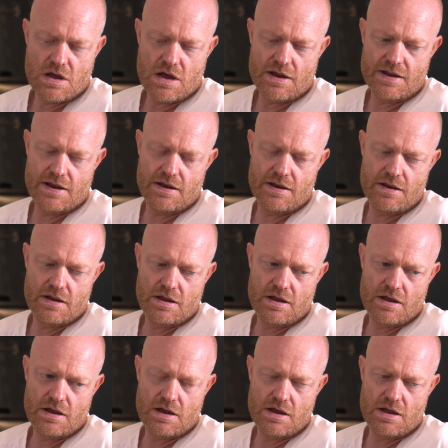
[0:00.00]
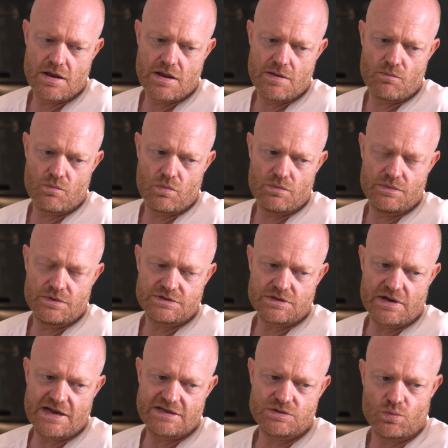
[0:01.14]
And then, so
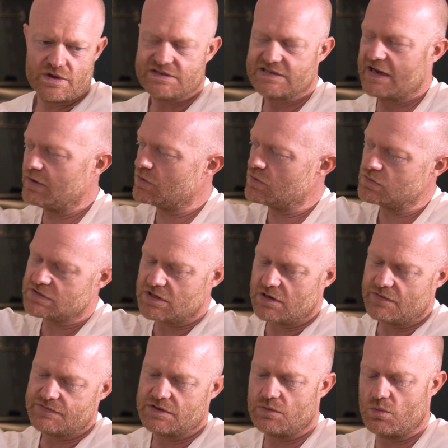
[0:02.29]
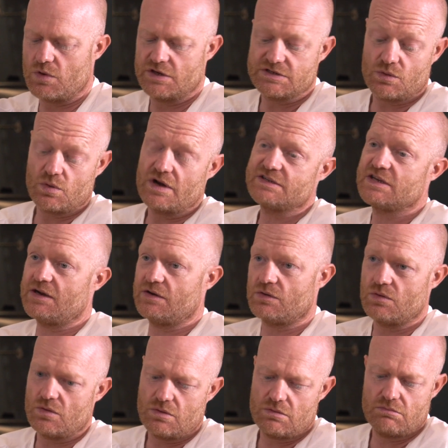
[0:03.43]
that's all the technical stuff, so the words are quite
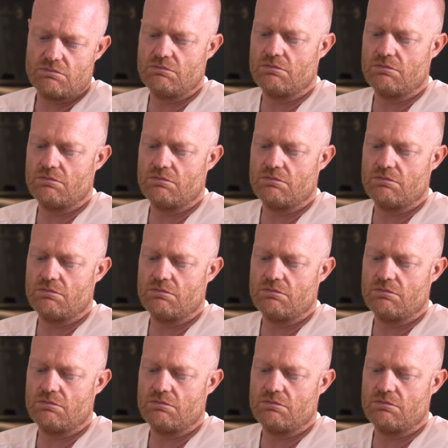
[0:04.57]
technical,